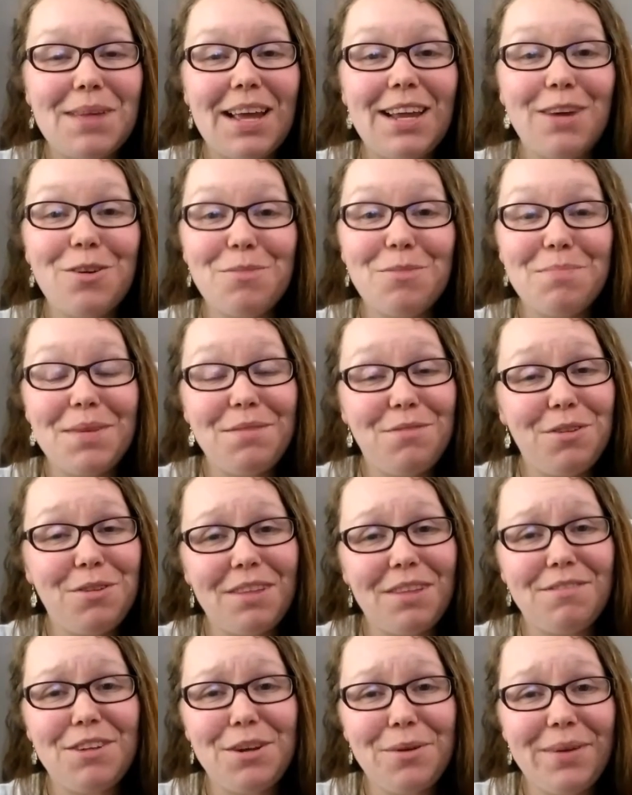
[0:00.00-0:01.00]
I hope if you
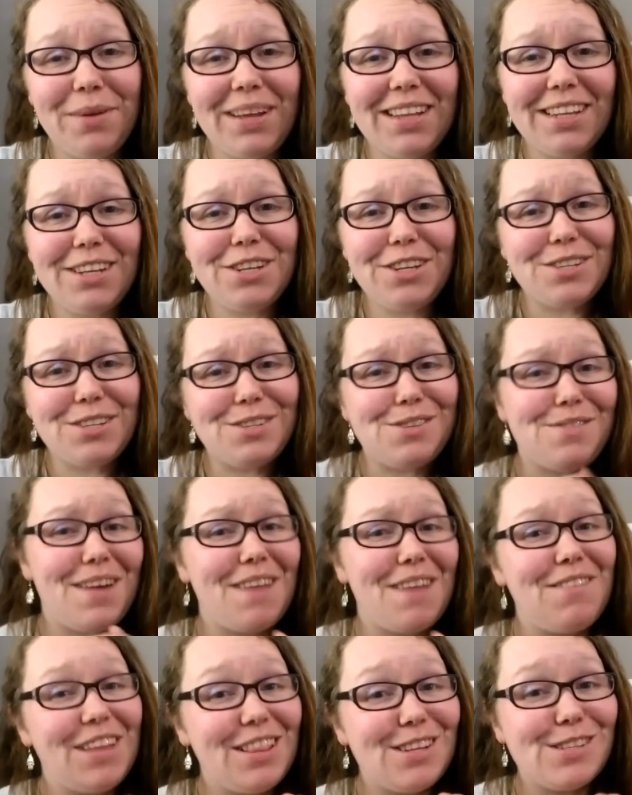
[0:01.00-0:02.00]
live in New England, you're
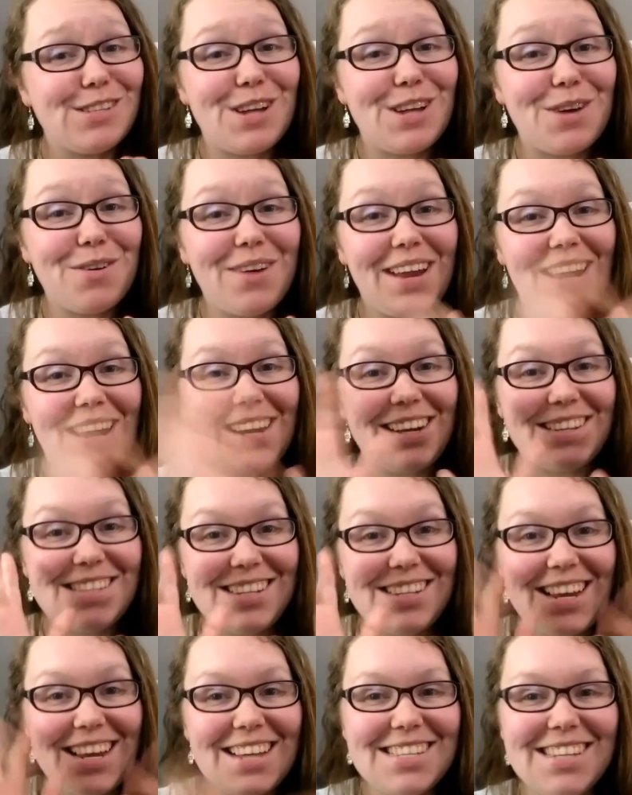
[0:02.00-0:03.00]
surviving the snow, and I'll
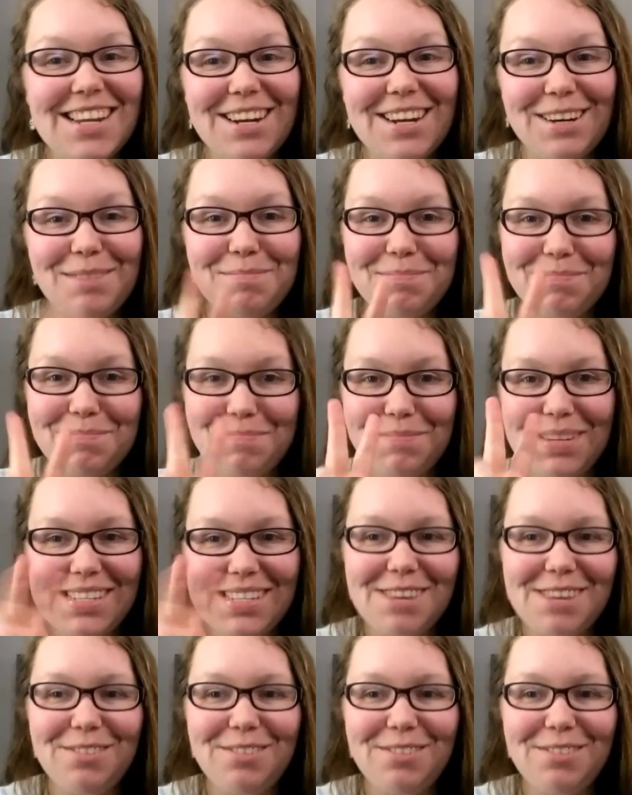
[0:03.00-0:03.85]
see you guys later. Peace